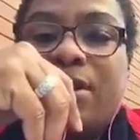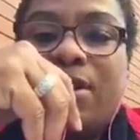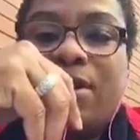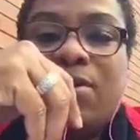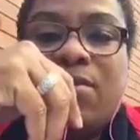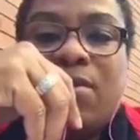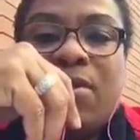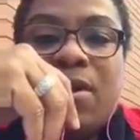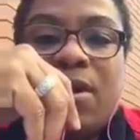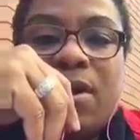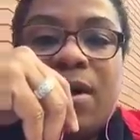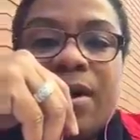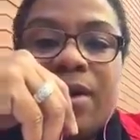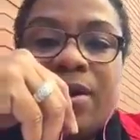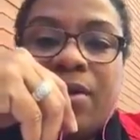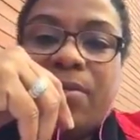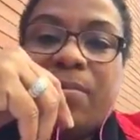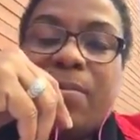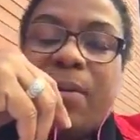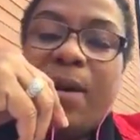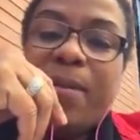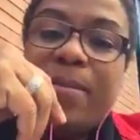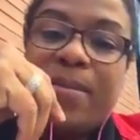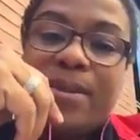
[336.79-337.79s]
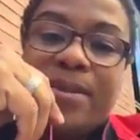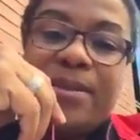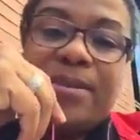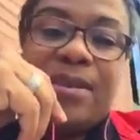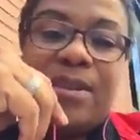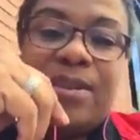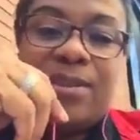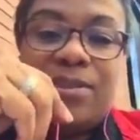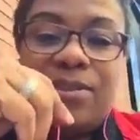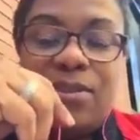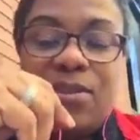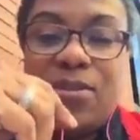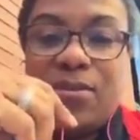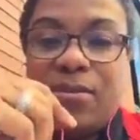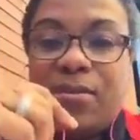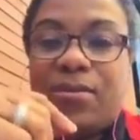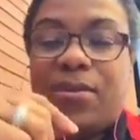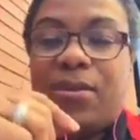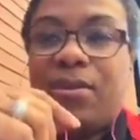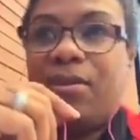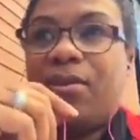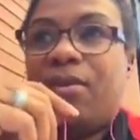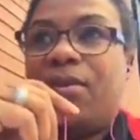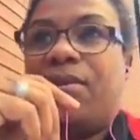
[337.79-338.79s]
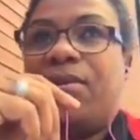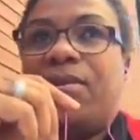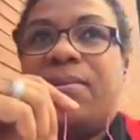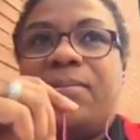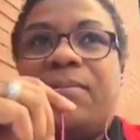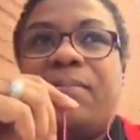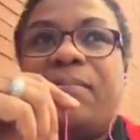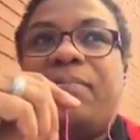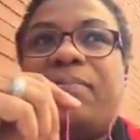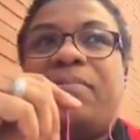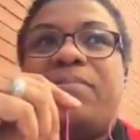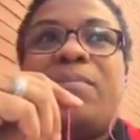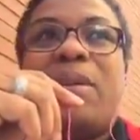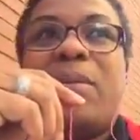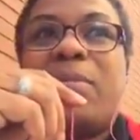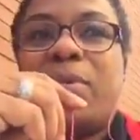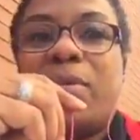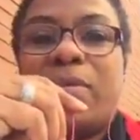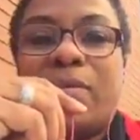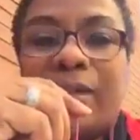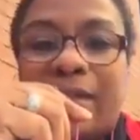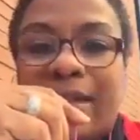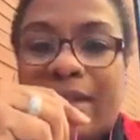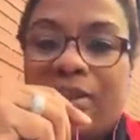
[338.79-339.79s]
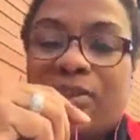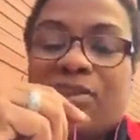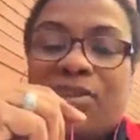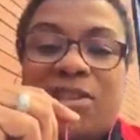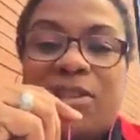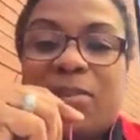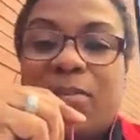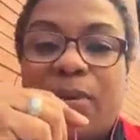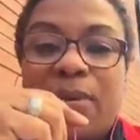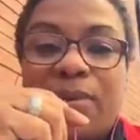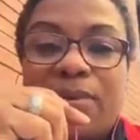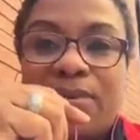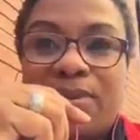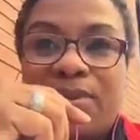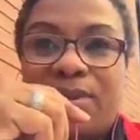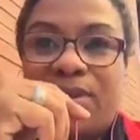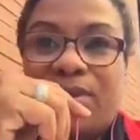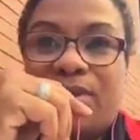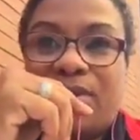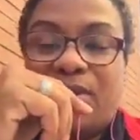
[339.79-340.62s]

You are your publicist, your public relations person.